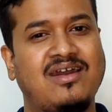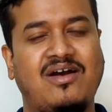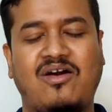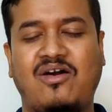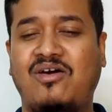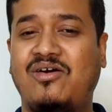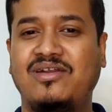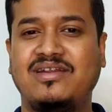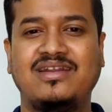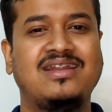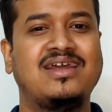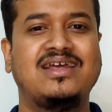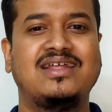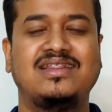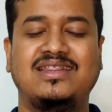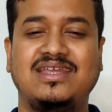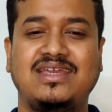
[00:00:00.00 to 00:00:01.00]
on
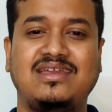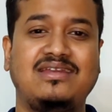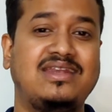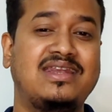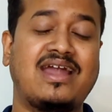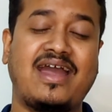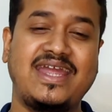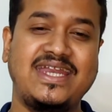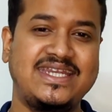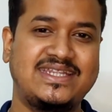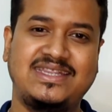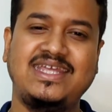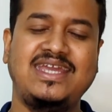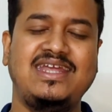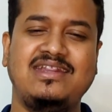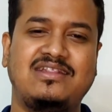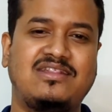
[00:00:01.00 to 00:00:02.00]
the
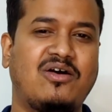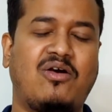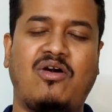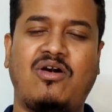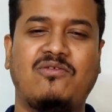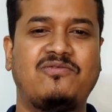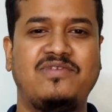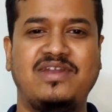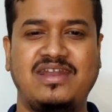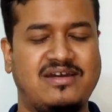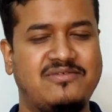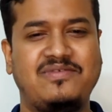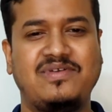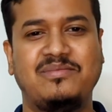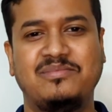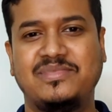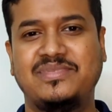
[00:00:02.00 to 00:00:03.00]
19th of
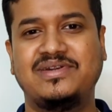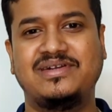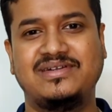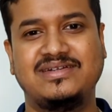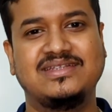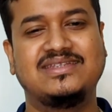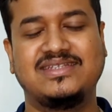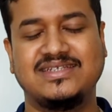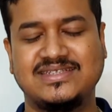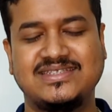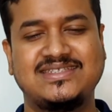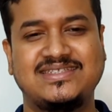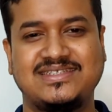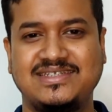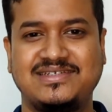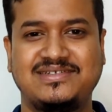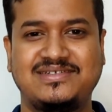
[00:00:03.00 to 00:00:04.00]
November this
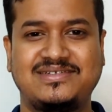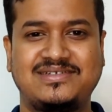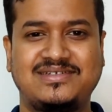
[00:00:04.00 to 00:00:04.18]
year.